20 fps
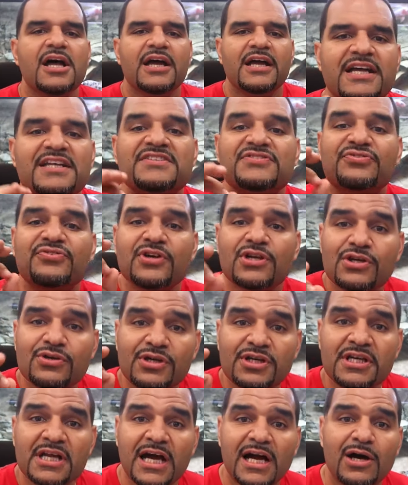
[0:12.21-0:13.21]
It's
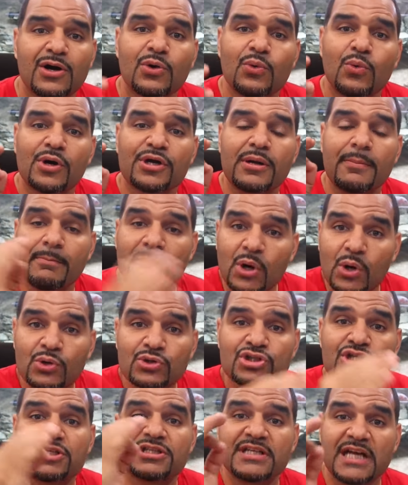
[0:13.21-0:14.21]
figuring out what
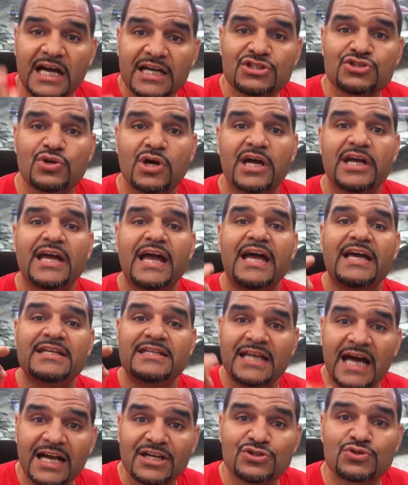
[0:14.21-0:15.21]
ammonia, nitrite,
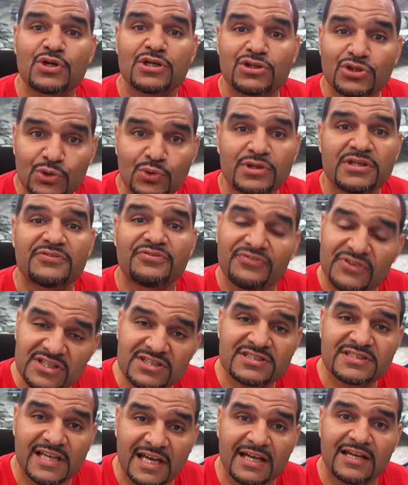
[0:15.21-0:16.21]
and nitrate do in a
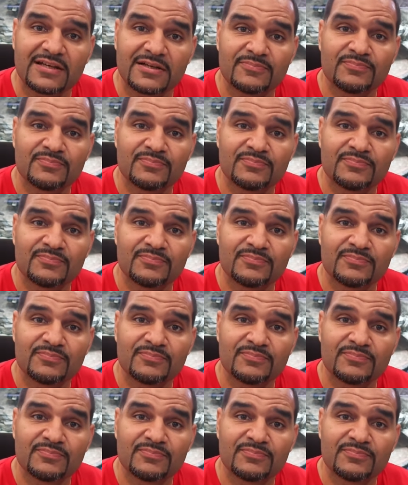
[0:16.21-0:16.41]
fish tank.